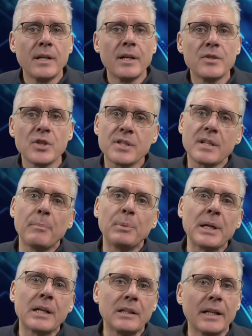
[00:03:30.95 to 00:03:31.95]
just
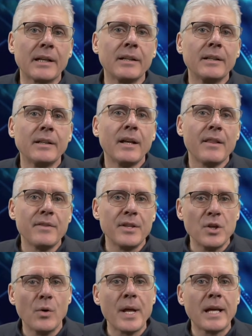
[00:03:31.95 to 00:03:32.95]
simply click the
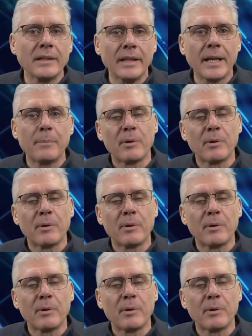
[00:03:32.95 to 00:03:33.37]
donate link